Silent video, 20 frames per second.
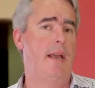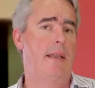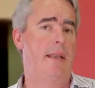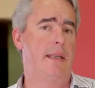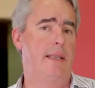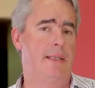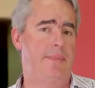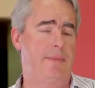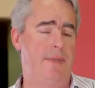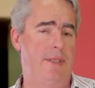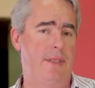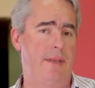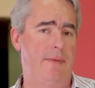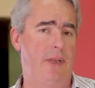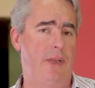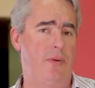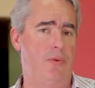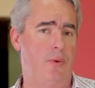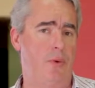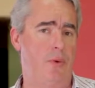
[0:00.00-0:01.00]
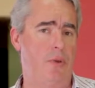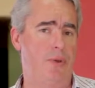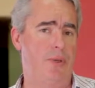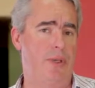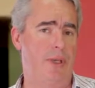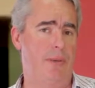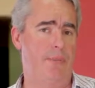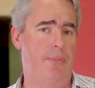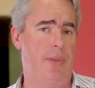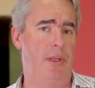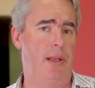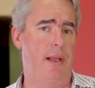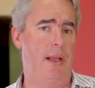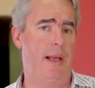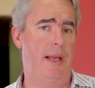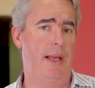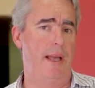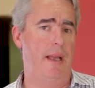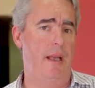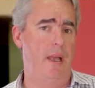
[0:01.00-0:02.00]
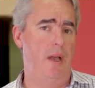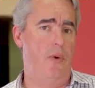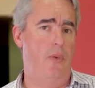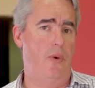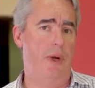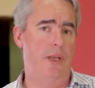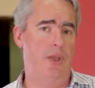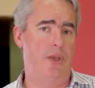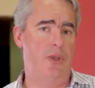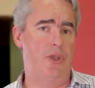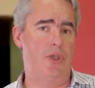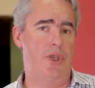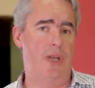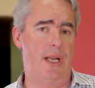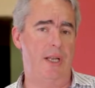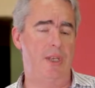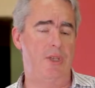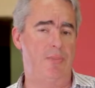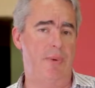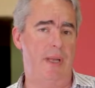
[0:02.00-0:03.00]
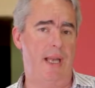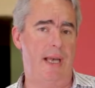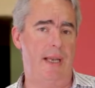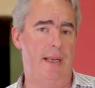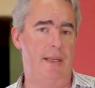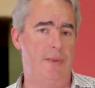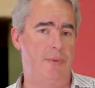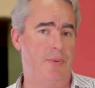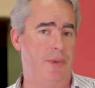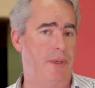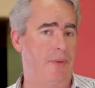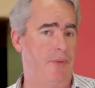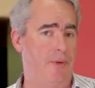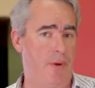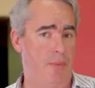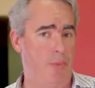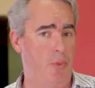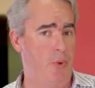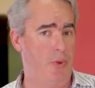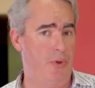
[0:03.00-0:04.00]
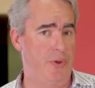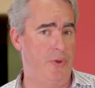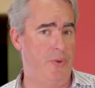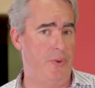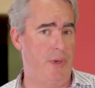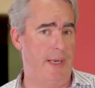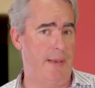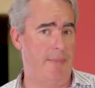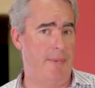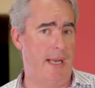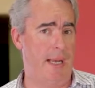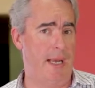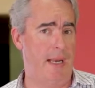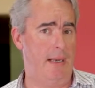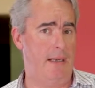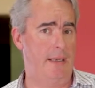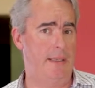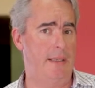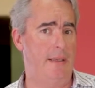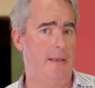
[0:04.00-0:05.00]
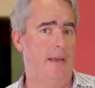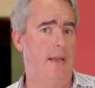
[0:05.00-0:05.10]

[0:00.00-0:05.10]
there's specific rules that apply when you change partners when you've got more than 20 partners.